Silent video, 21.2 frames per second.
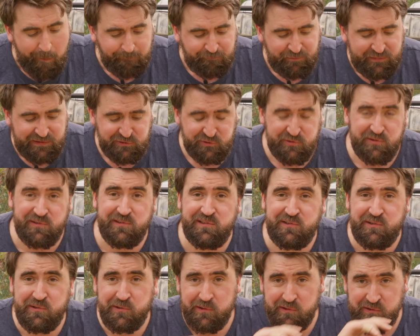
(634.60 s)
That
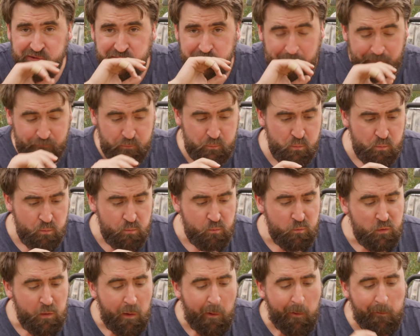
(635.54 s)
chili sauce
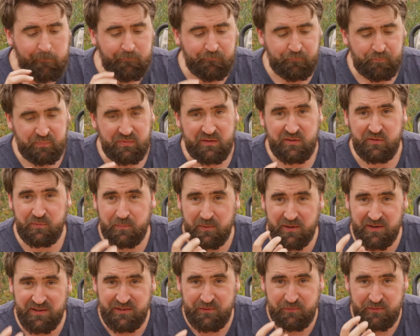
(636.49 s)
is
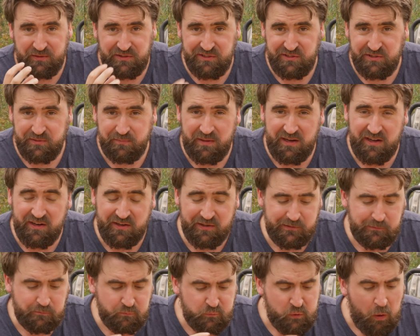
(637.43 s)
binding with the tomato.